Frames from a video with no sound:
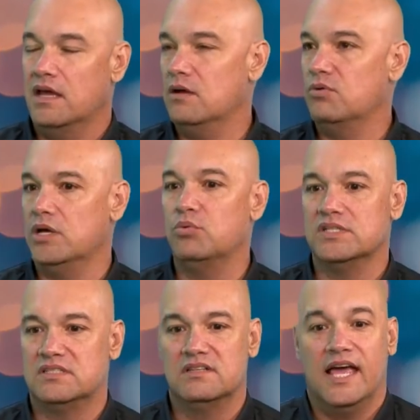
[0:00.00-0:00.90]
It, it
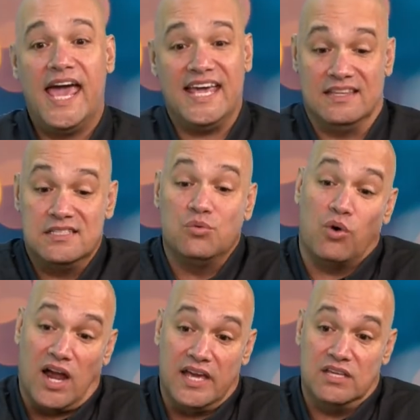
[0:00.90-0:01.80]
was hey, this is
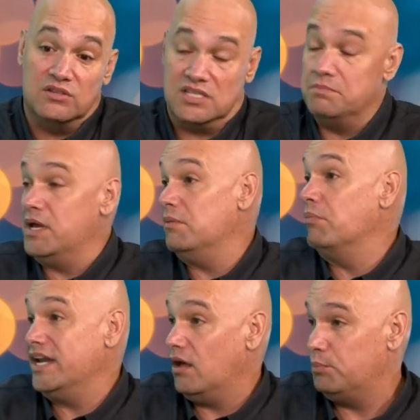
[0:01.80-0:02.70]
what I use. It may
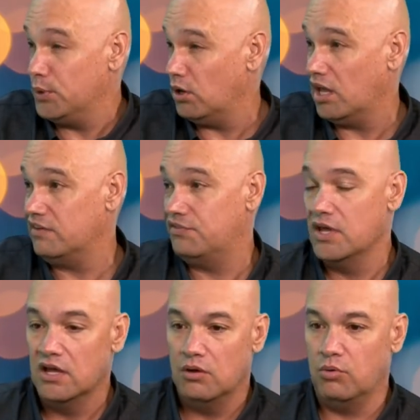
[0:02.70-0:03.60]
might help your life.
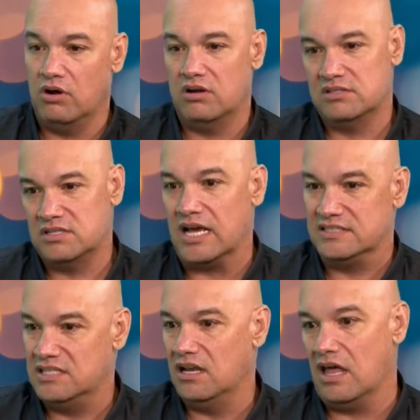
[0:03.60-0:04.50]
Whereas I
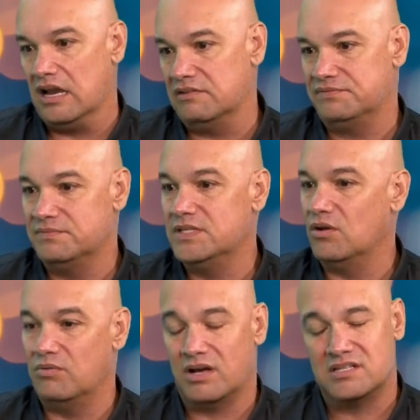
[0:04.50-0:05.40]
see a lot of you
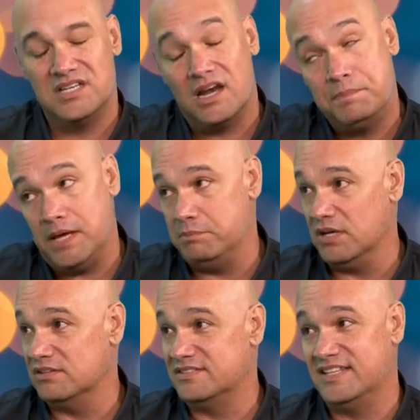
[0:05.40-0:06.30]
know because you got to pay
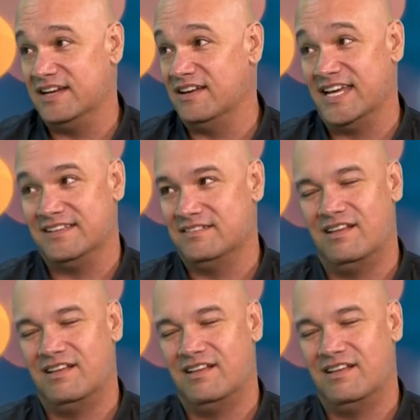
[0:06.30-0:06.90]
bills. They're like.